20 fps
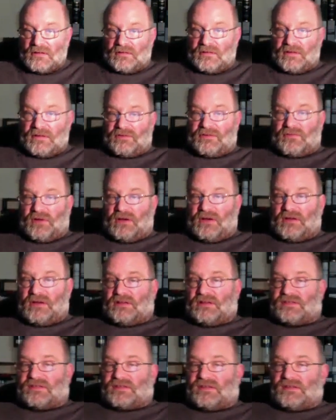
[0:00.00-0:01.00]
Then Trenny
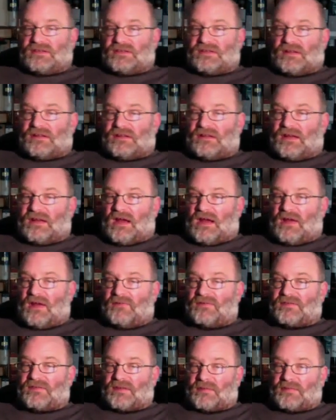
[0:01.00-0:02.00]
and C said they have
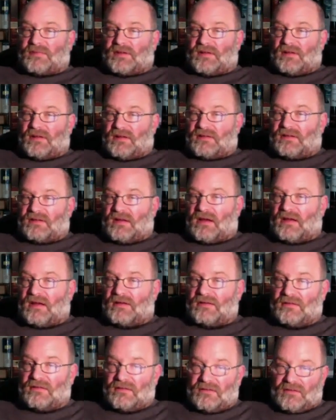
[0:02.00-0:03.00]
something like that
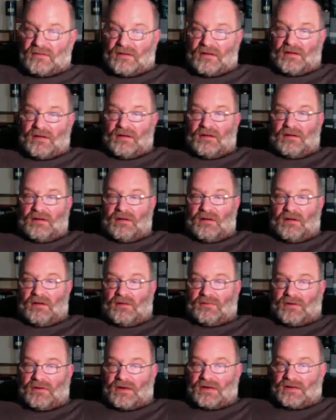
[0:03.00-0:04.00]

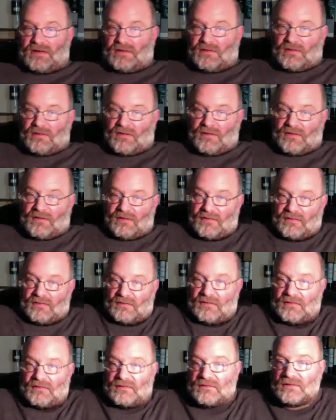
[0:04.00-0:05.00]
already
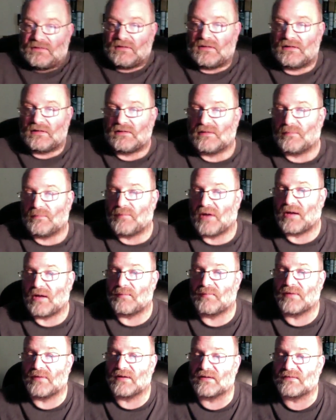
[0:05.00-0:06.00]
in the
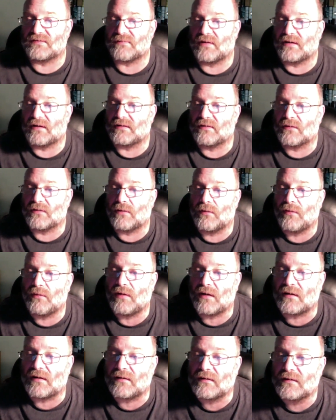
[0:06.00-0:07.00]
pipe, and it's ready to go
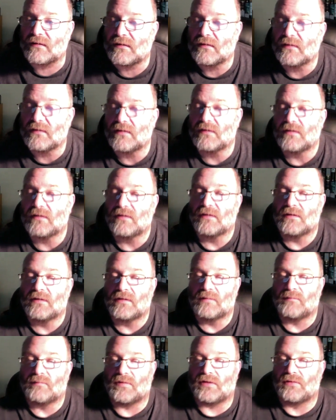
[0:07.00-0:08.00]
on.
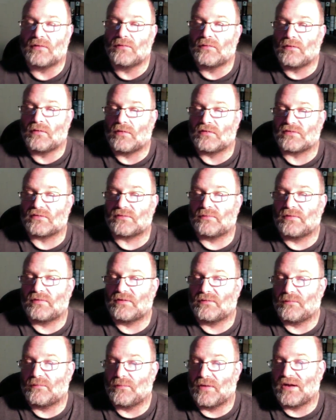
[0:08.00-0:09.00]
But who knows
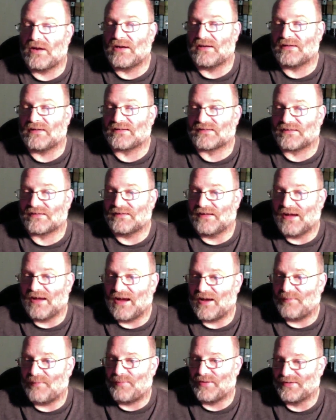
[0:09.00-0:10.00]
when it's going to
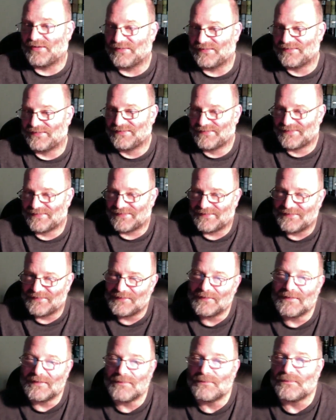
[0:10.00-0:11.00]
happen.
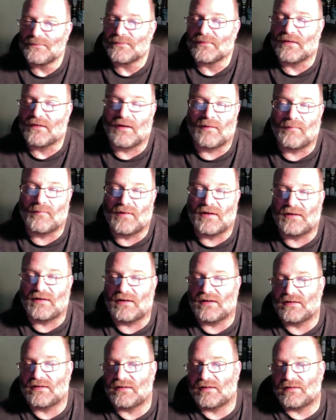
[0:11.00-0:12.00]
I might
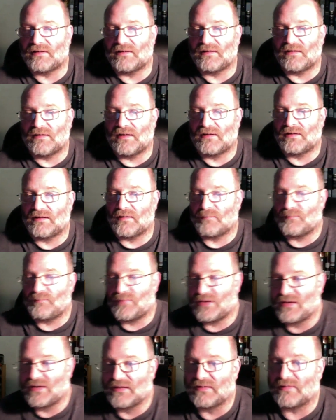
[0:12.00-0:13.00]
end up
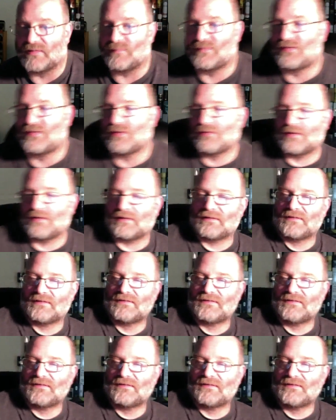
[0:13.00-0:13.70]
beating them to it.